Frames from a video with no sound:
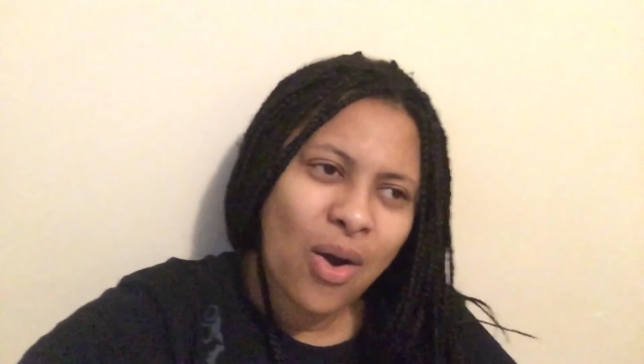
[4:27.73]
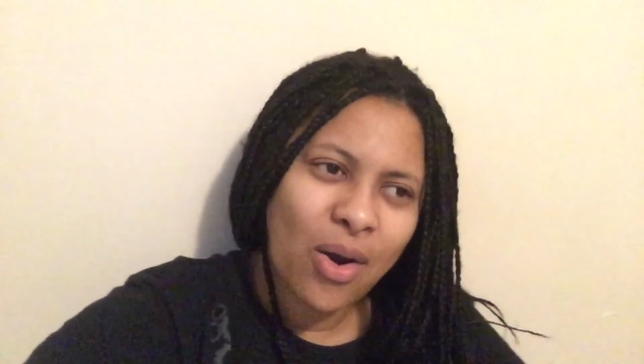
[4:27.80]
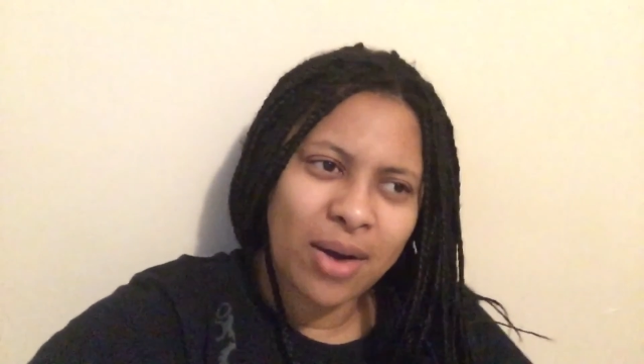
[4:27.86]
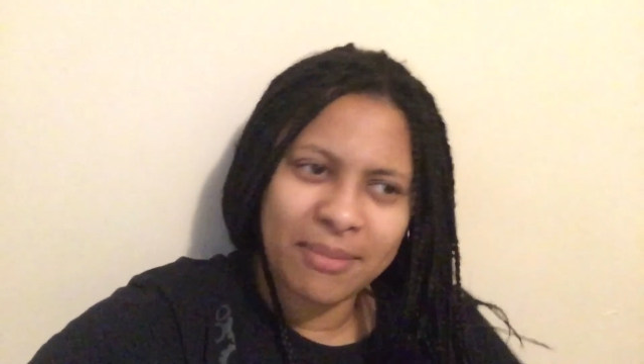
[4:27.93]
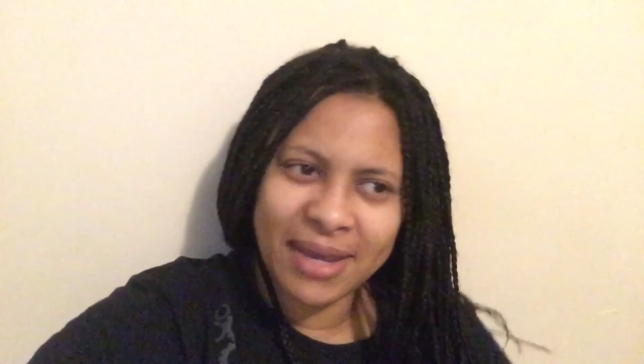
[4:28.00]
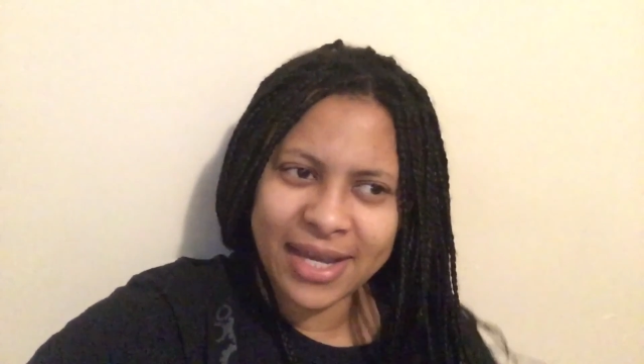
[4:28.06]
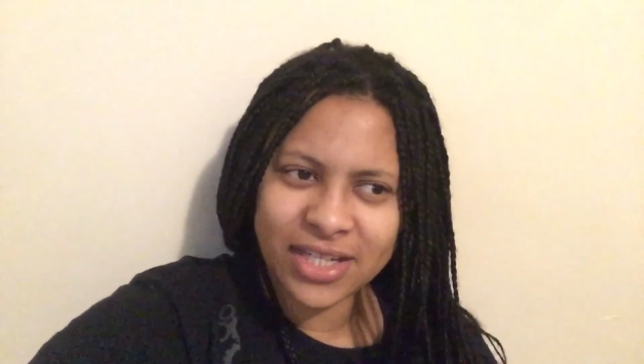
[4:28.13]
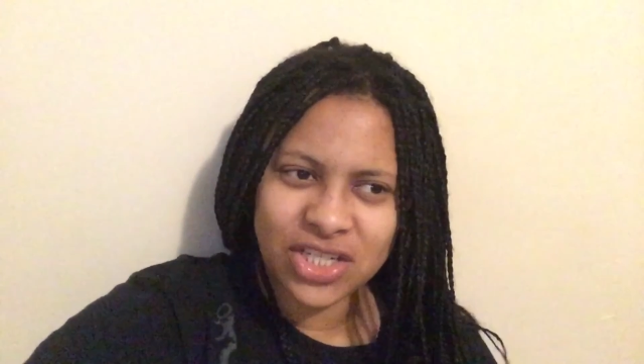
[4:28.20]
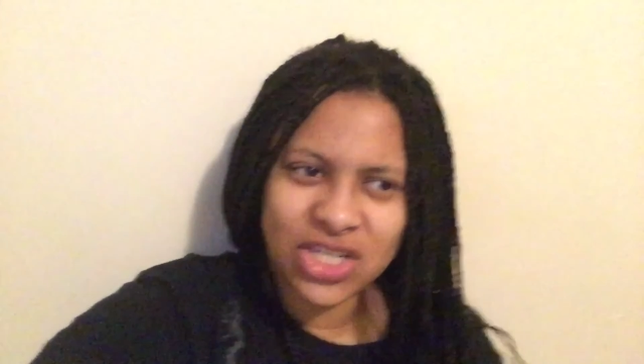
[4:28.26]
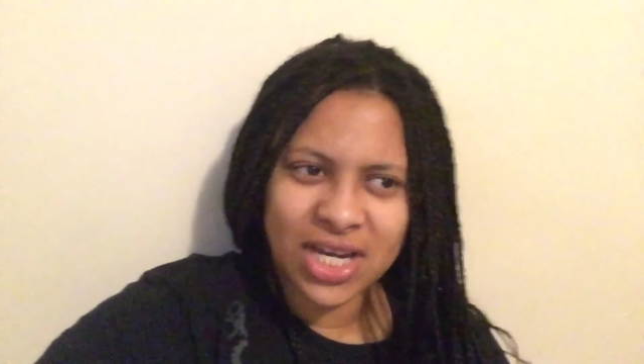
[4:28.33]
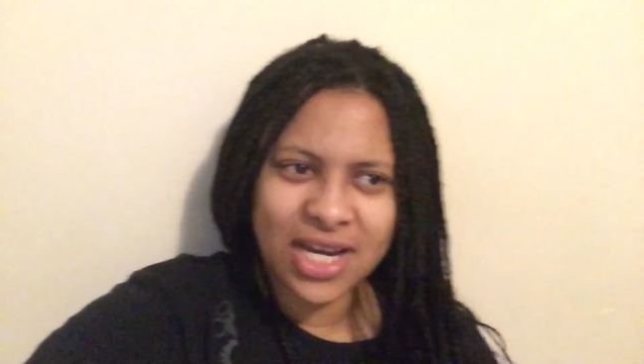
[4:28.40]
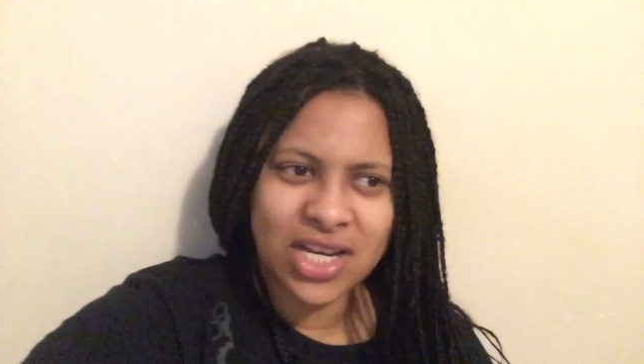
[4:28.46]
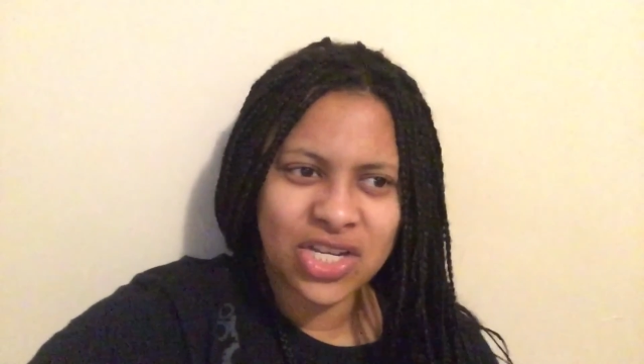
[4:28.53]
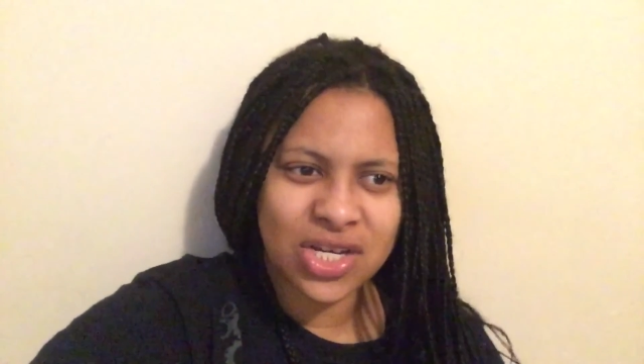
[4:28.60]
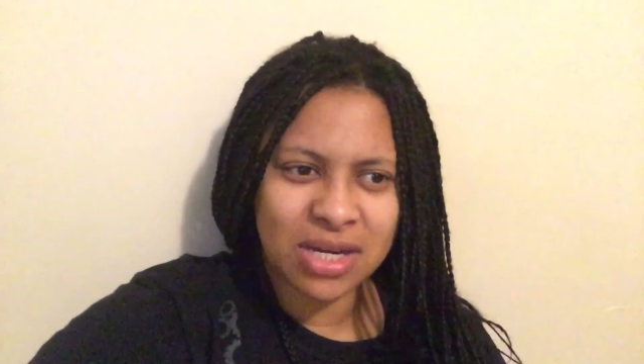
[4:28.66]
or make a
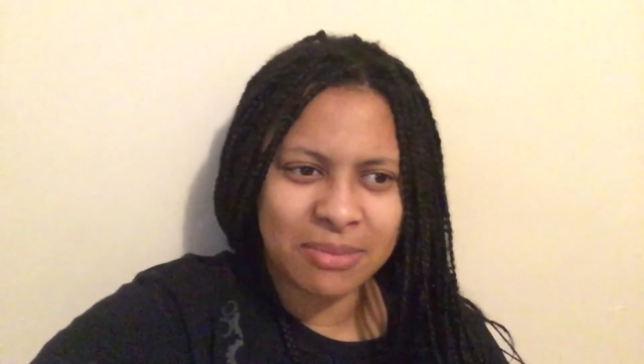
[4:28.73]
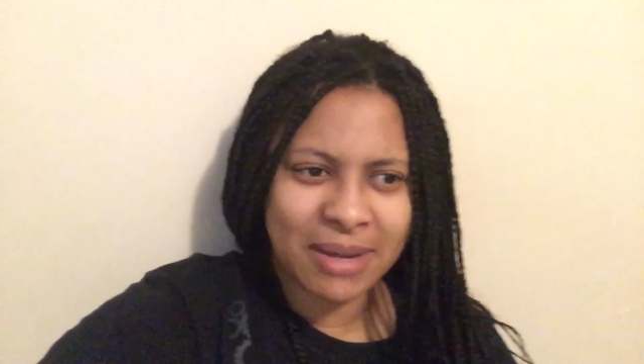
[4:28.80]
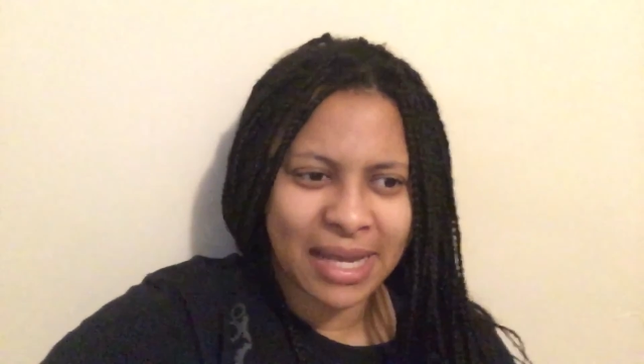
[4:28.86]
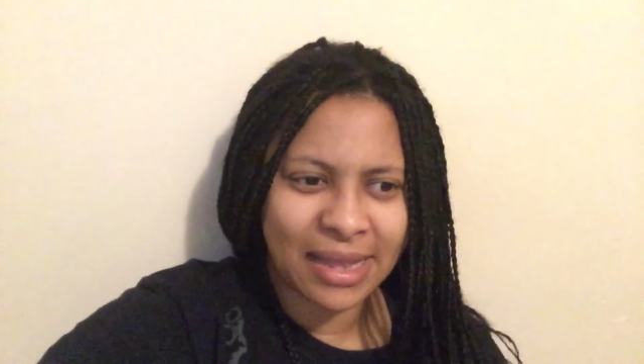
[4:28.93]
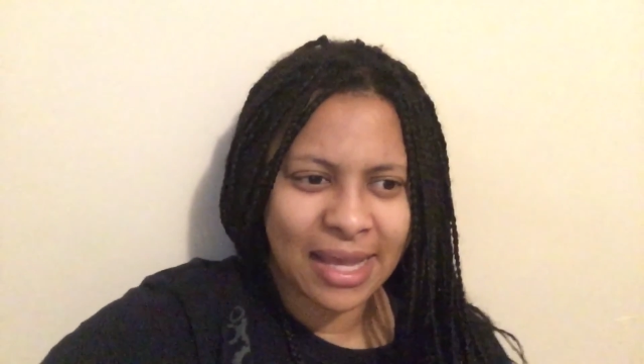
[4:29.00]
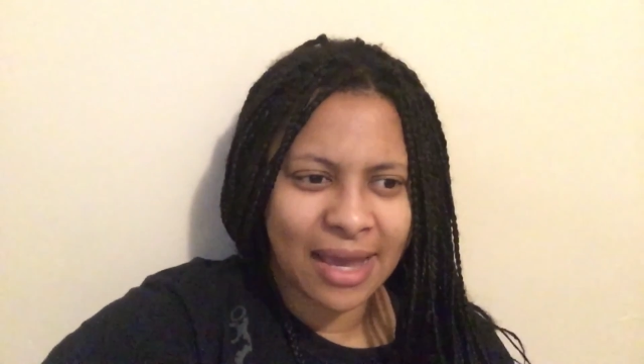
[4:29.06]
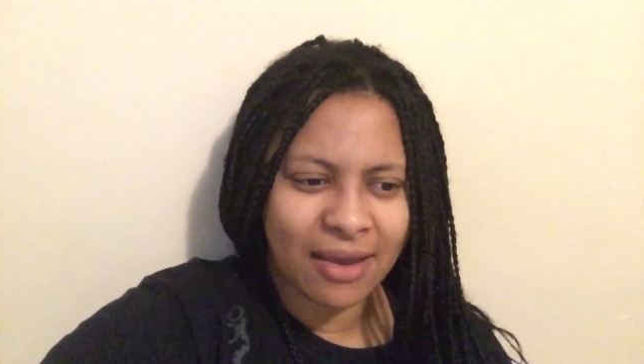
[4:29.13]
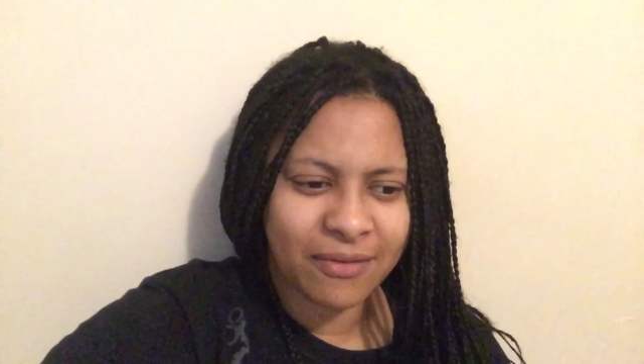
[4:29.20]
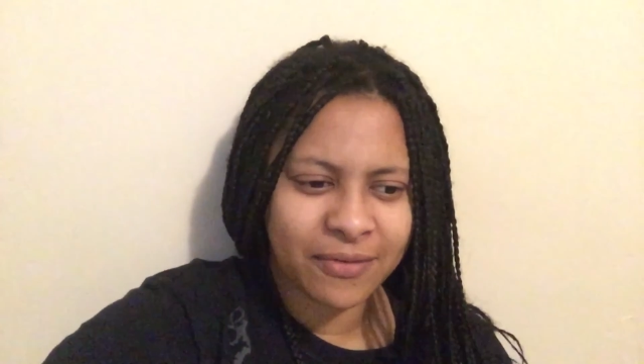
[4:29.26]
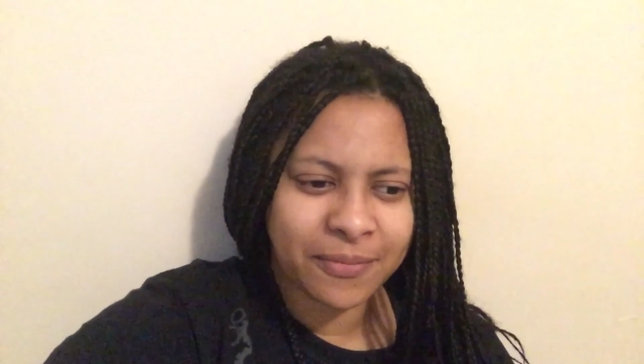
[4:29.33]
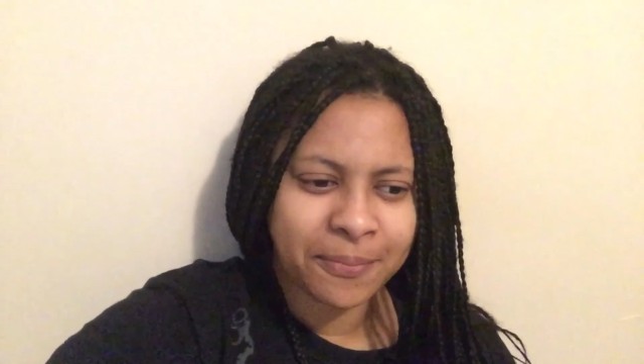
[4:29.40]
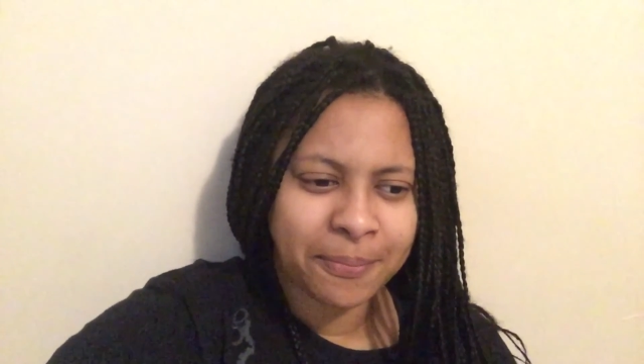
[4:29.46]
change in my life.